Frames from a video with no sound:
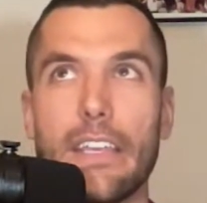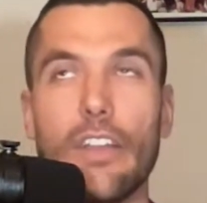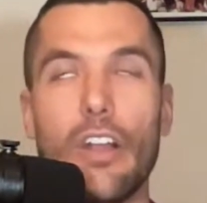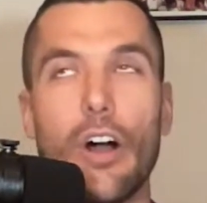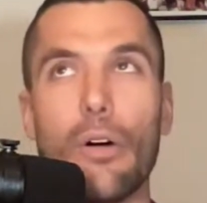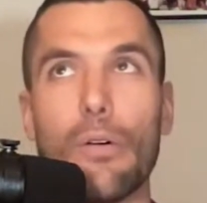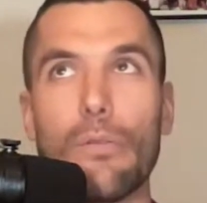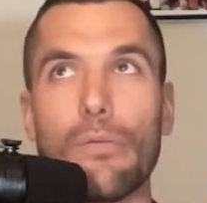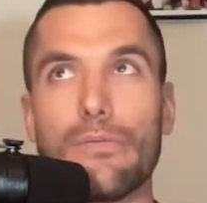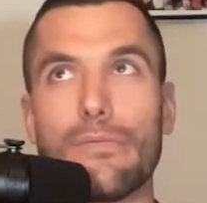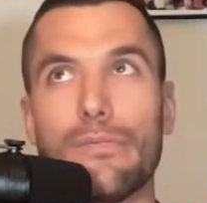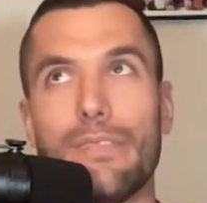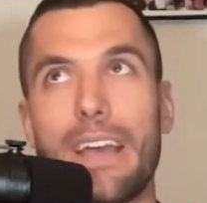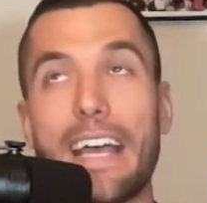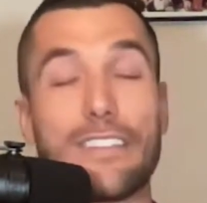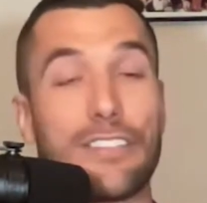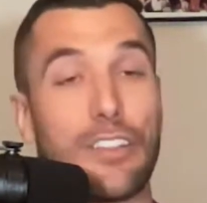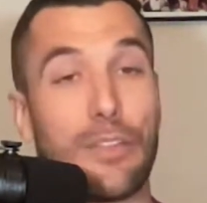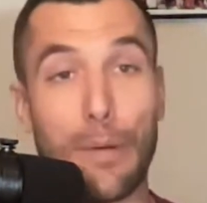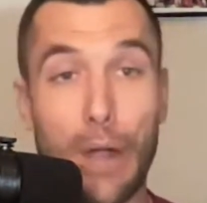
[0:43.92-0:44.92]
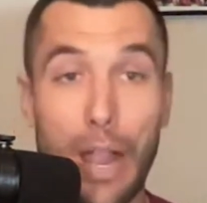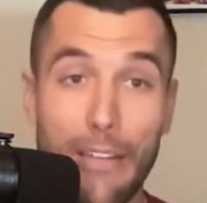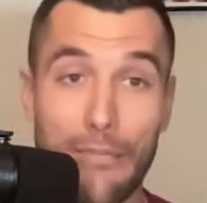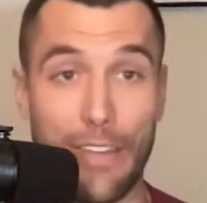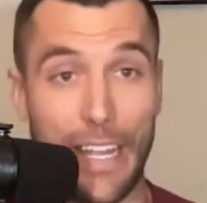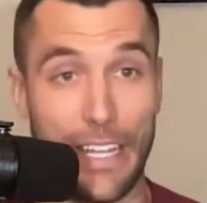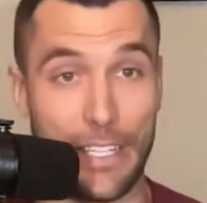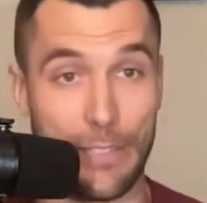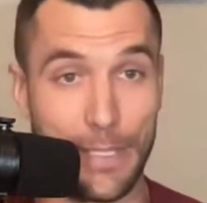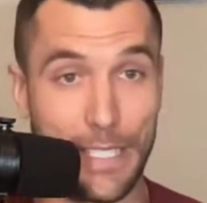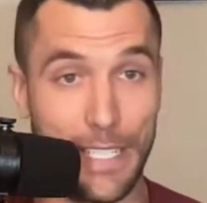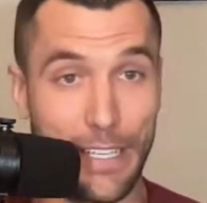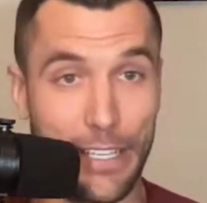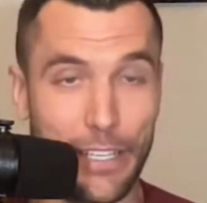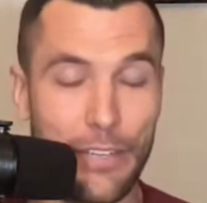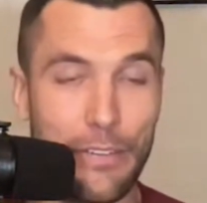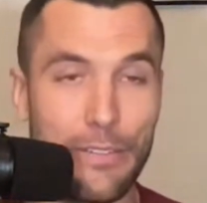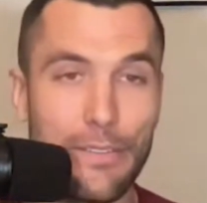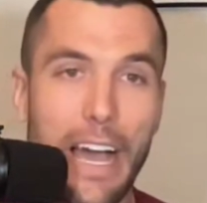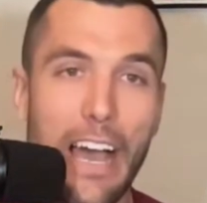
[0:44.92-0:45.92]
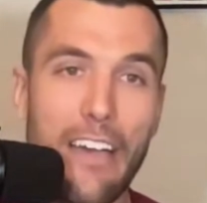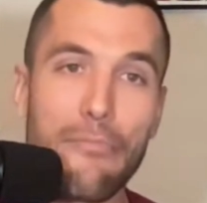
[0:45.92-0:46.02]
you know, as LeBron fans would tell you,